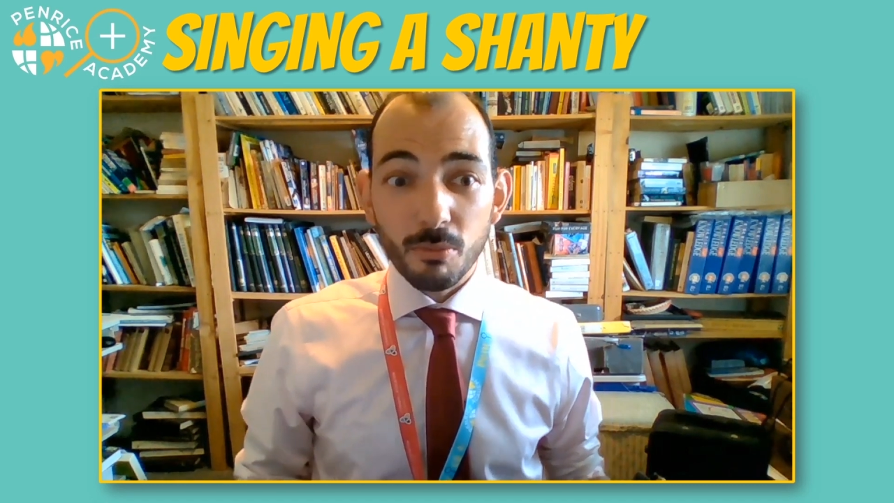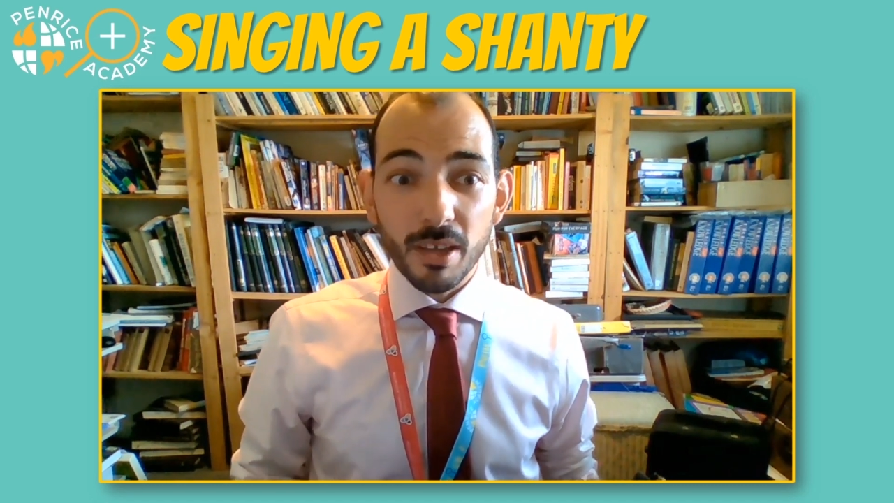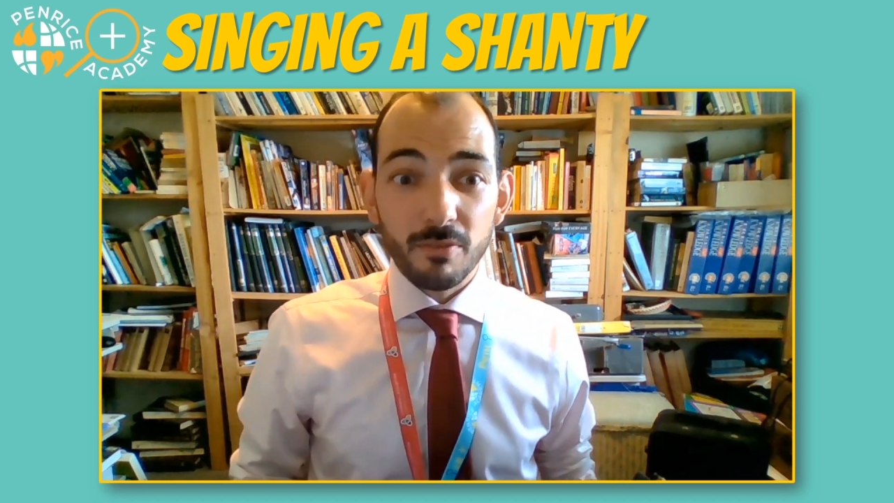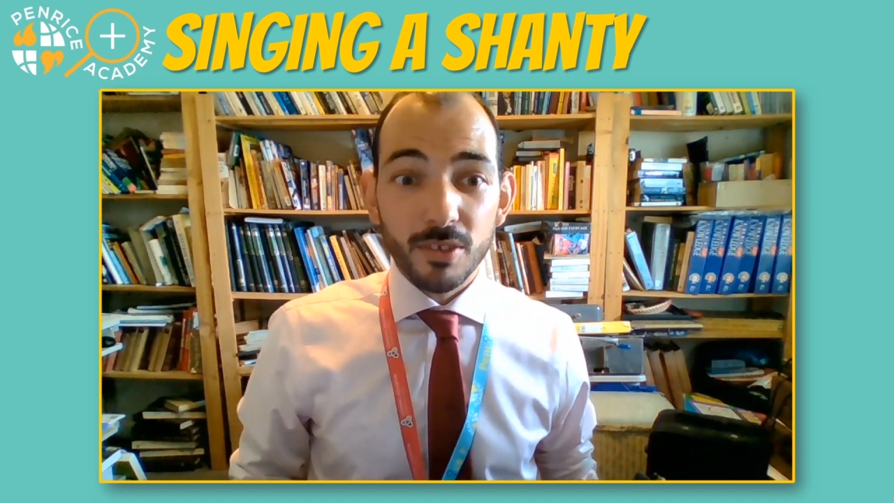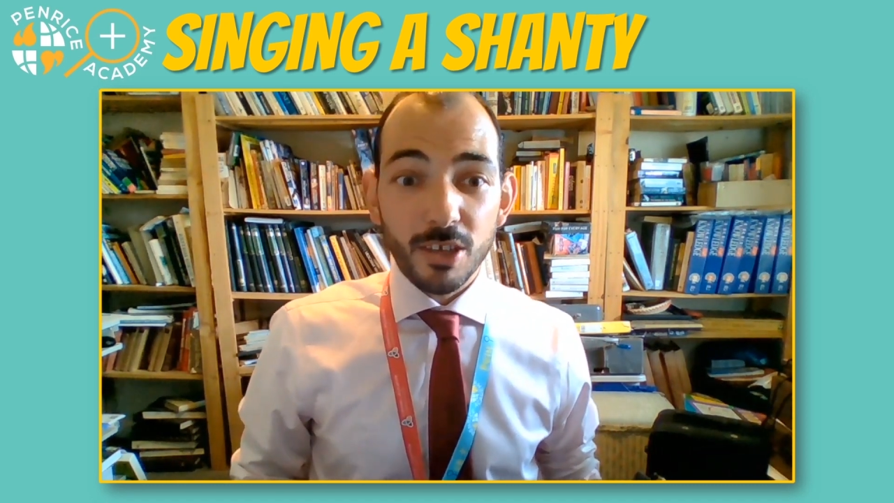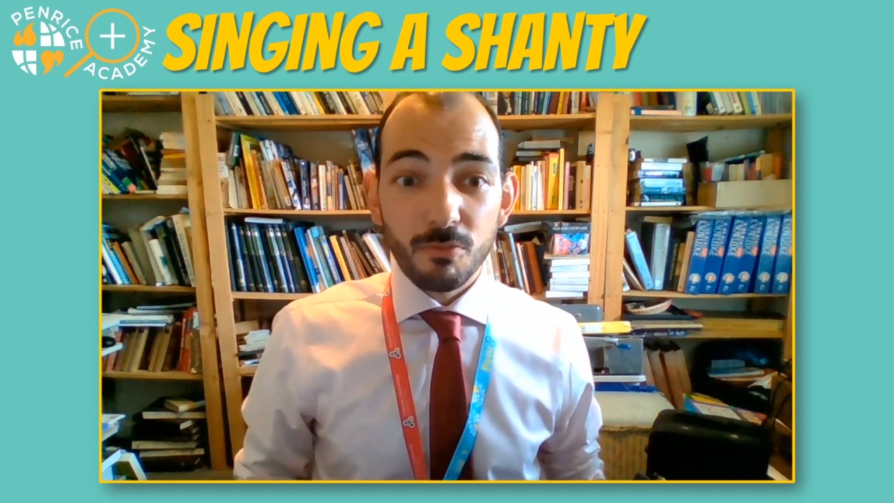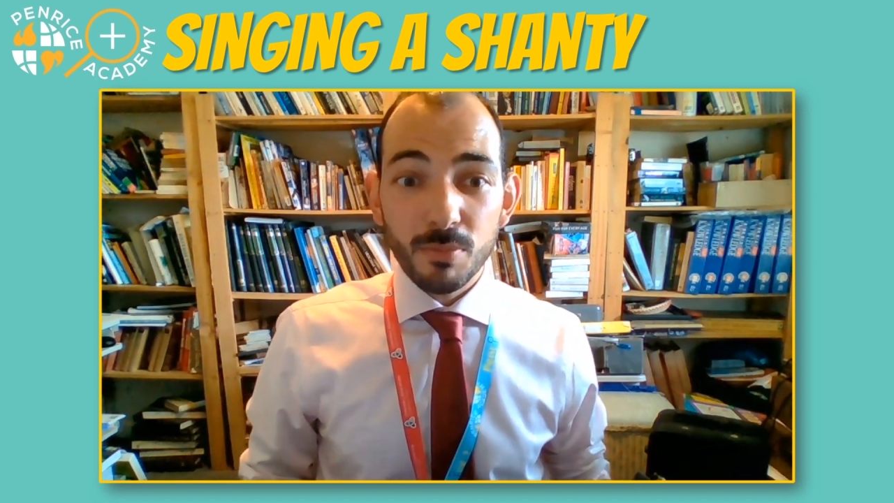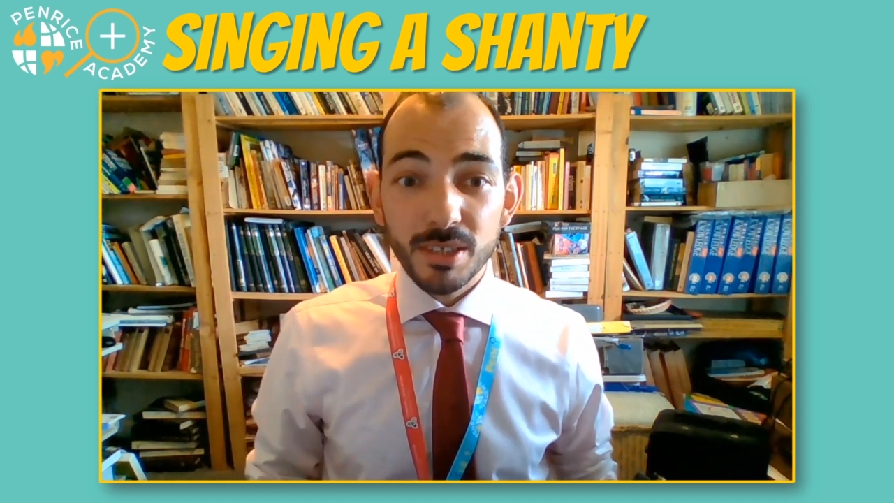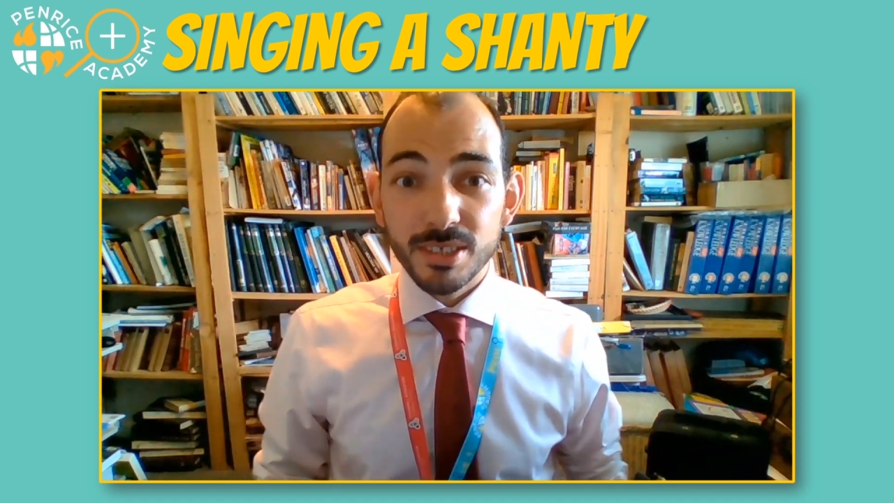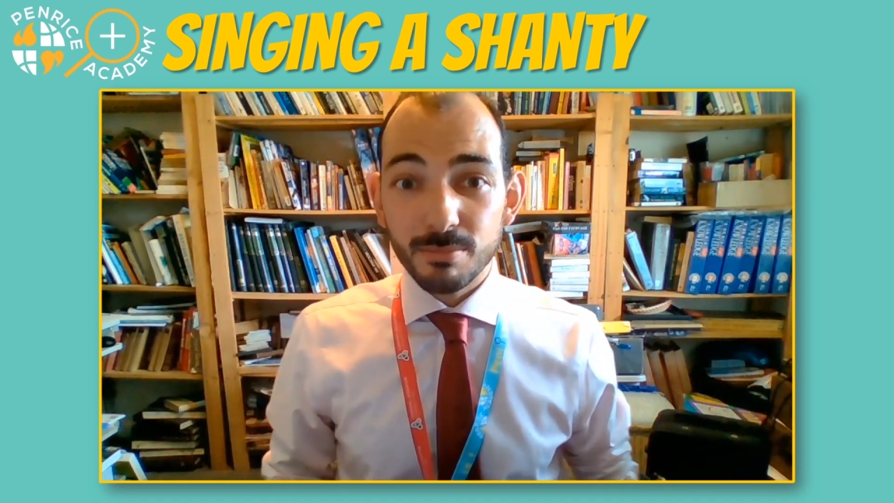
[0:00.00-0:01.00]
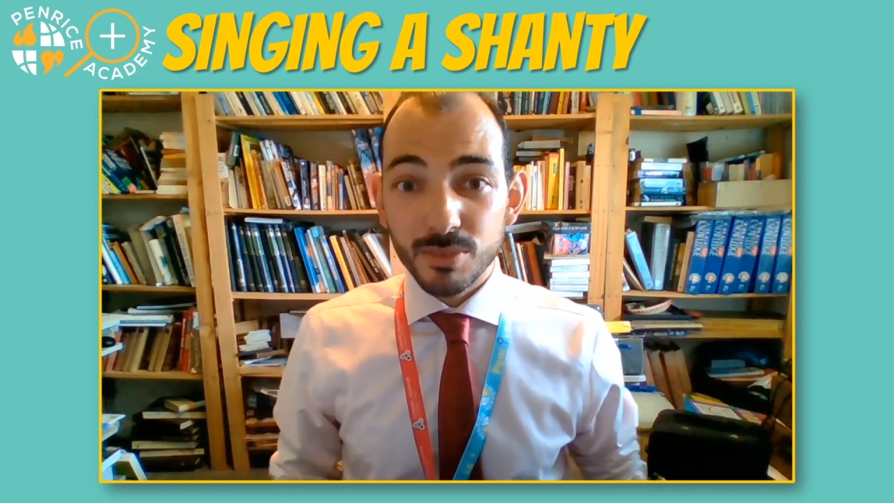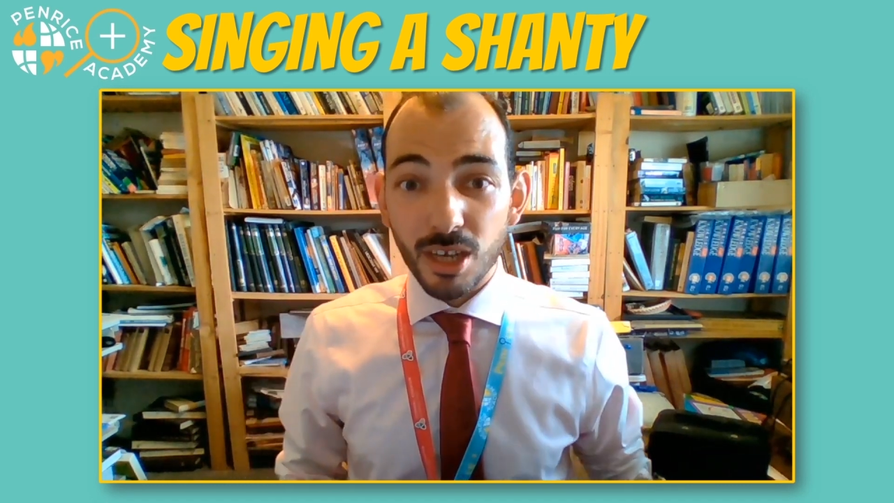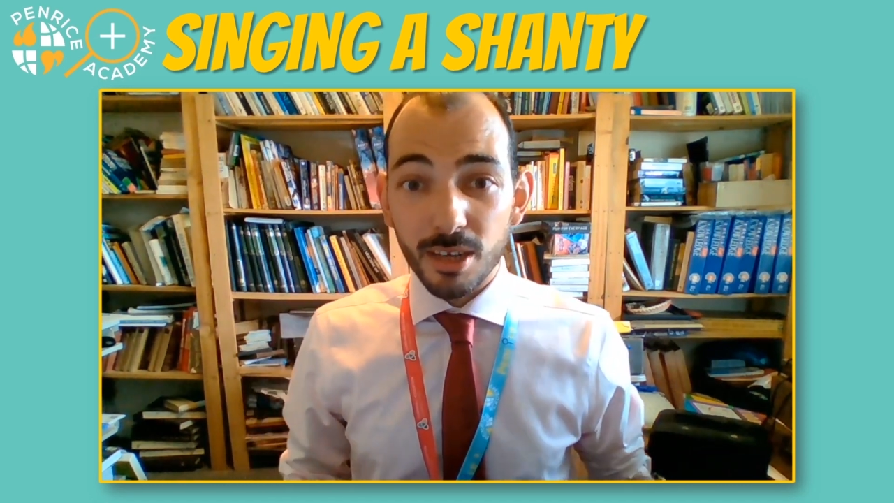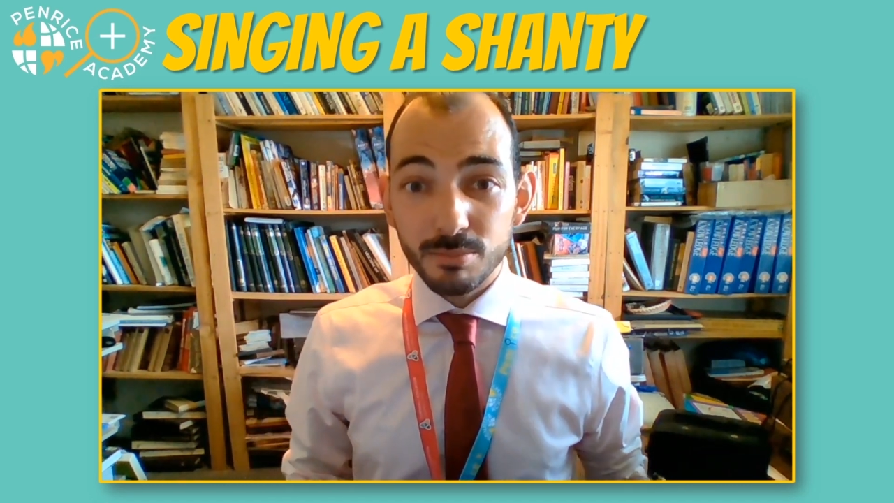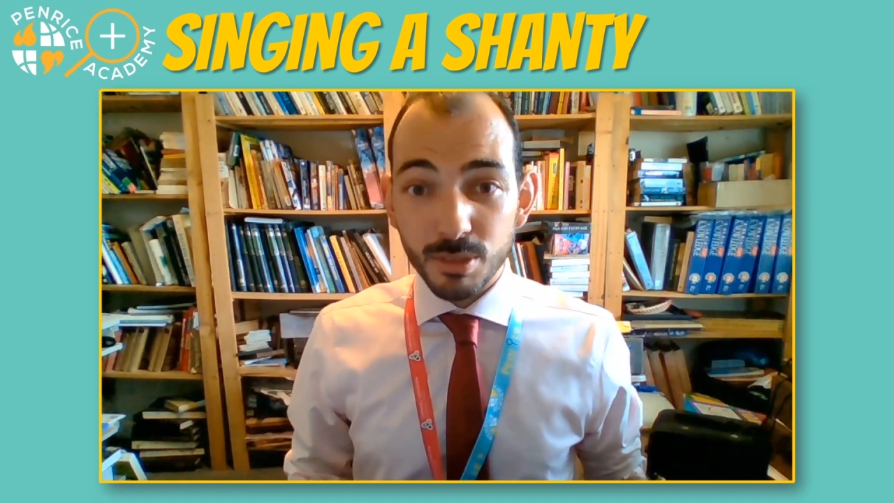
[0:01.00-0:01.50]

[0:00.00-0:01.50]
with give me some time